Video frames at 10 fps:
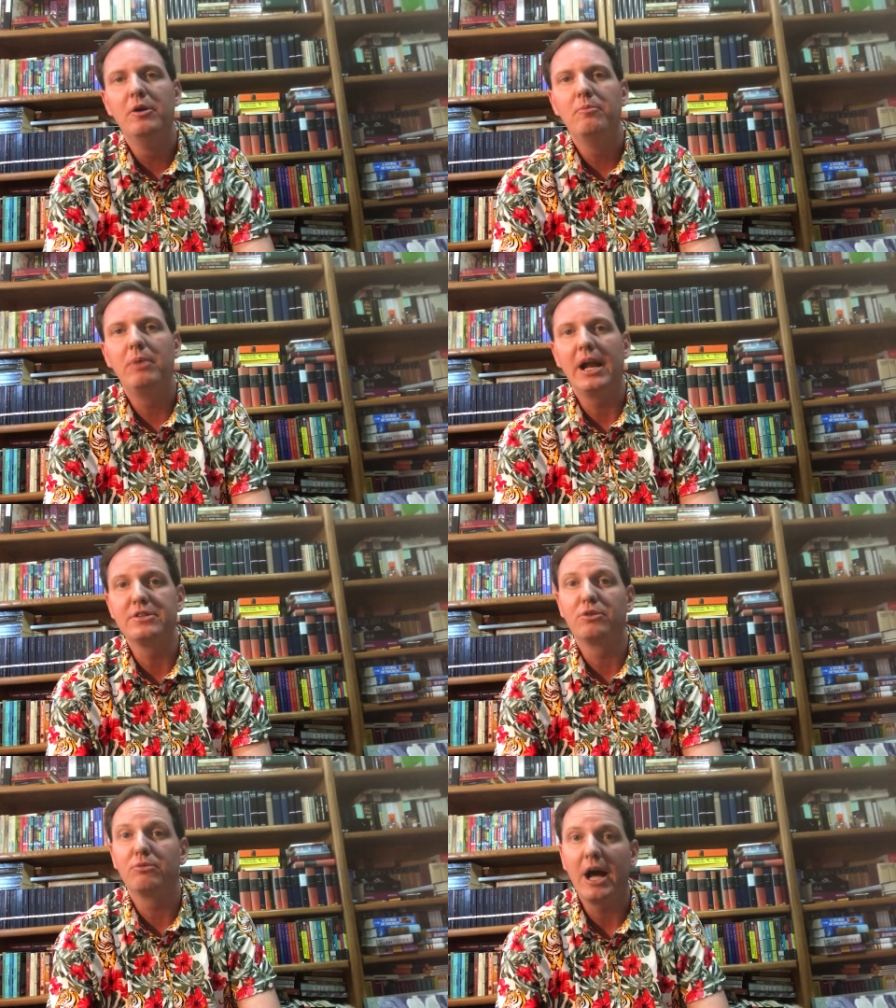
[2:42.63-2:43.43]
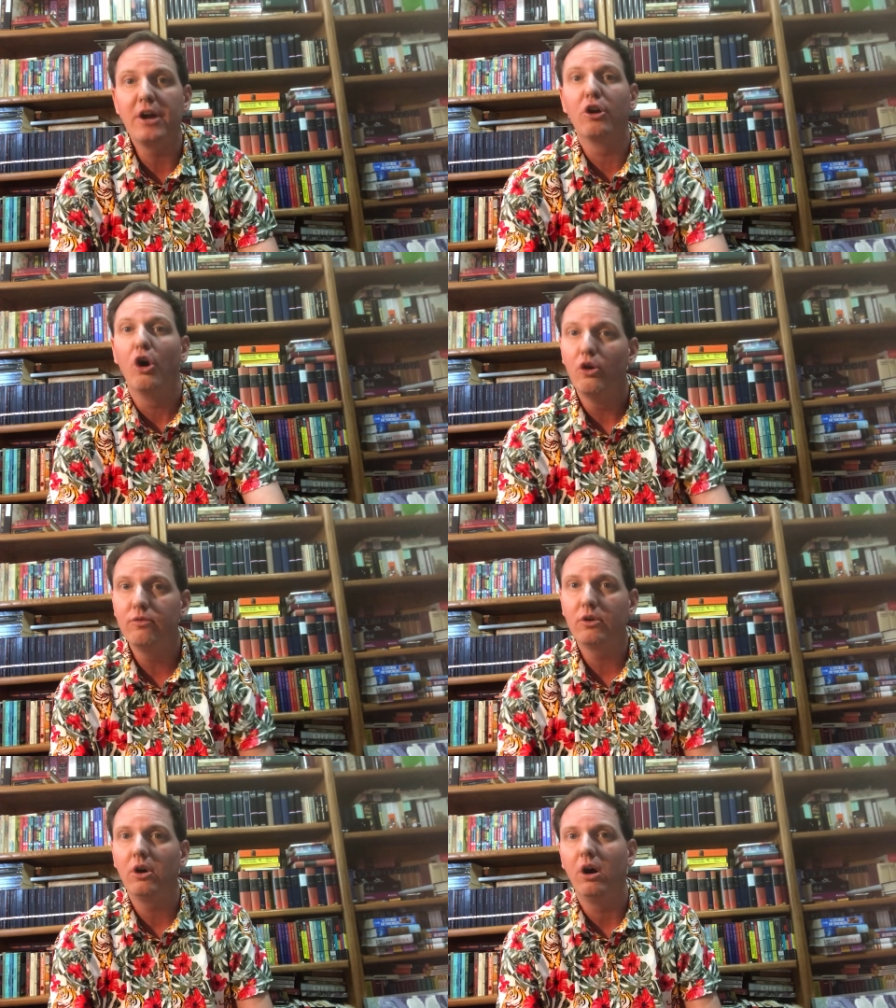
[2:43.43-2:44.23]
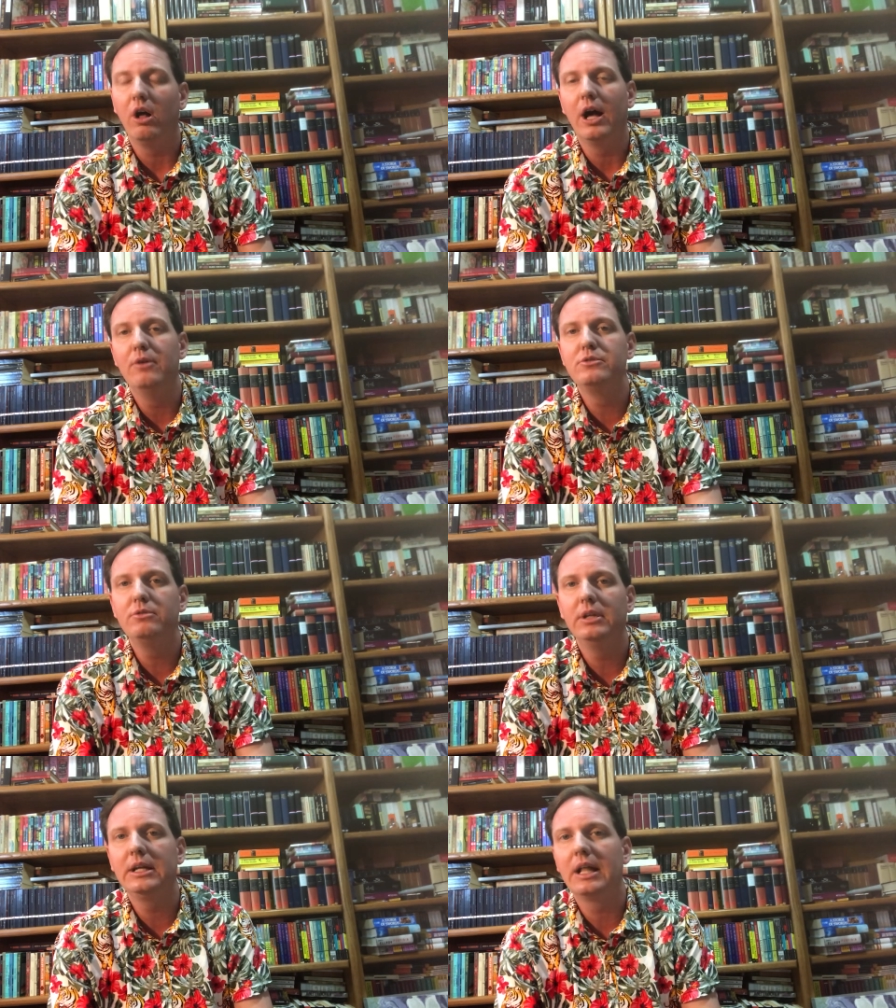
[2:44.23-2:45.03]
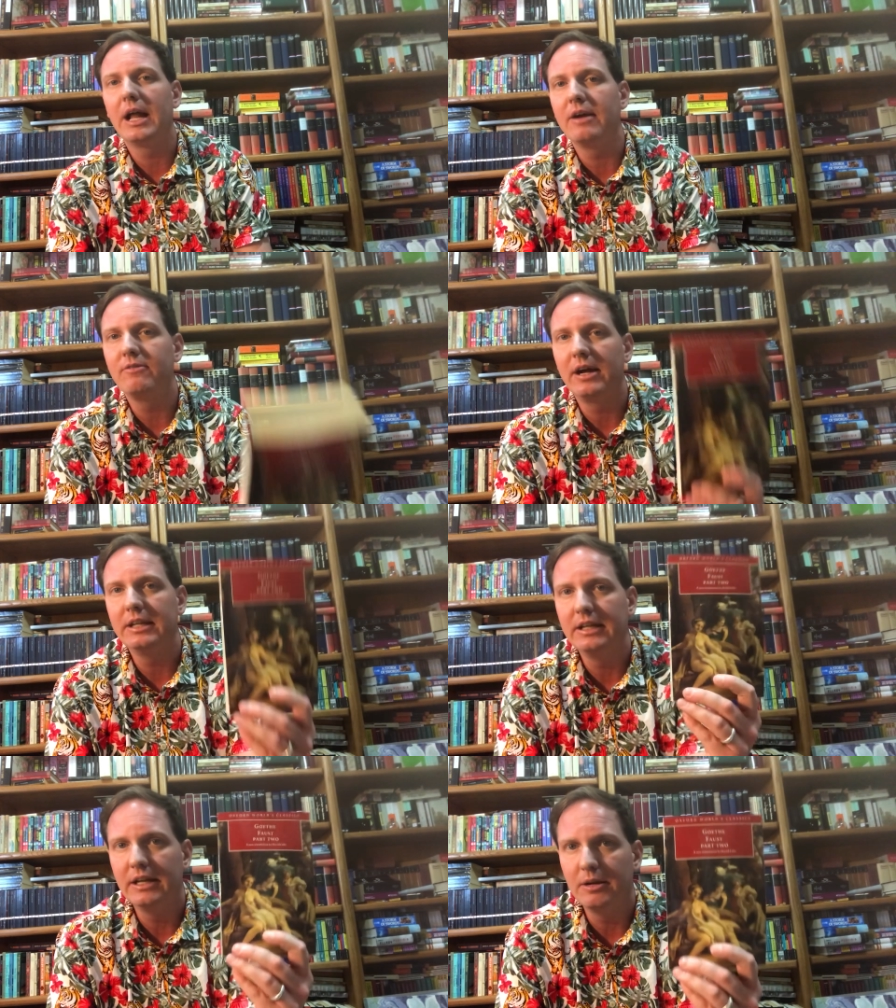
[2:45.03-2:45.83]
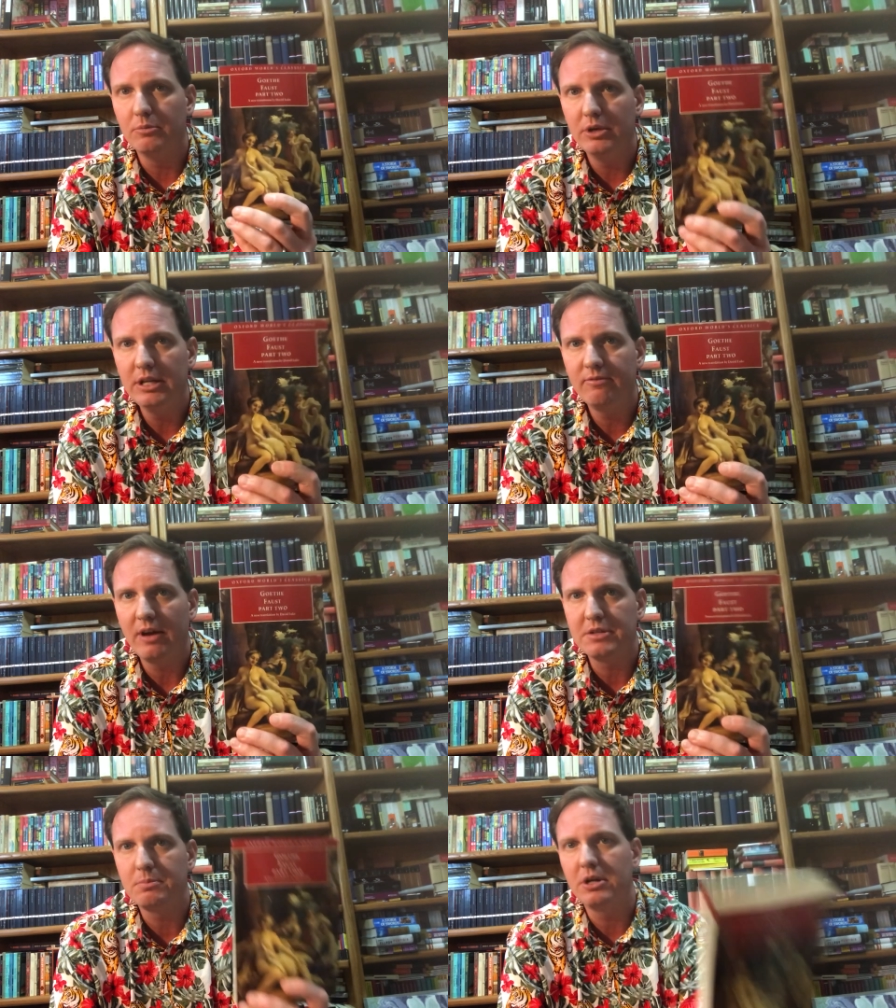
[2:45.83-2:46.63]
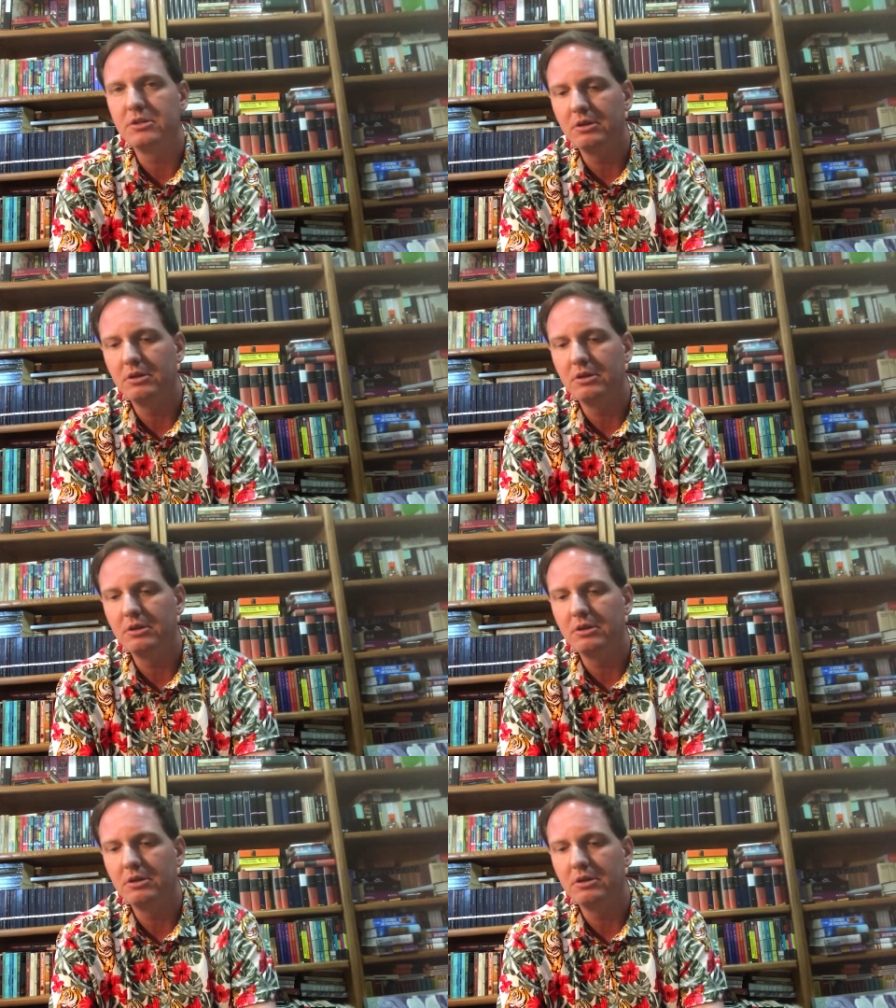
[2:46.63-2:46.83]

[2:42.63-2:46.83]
But as a writer overall, I was really glad I finally ended up reading Faust Part Two.